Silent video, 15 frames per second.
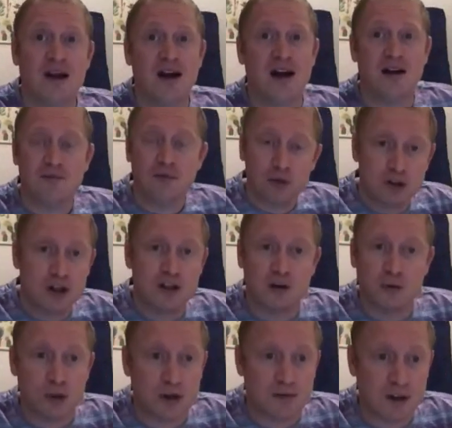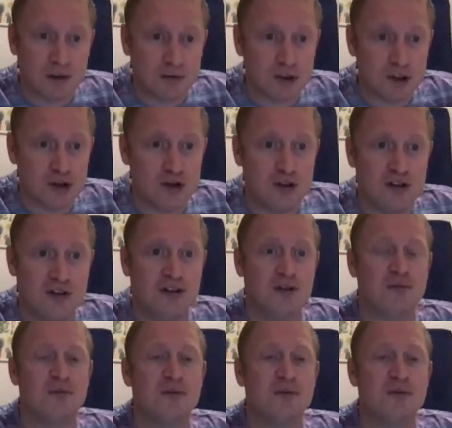Unfortunately, I won't have time to teach you this here.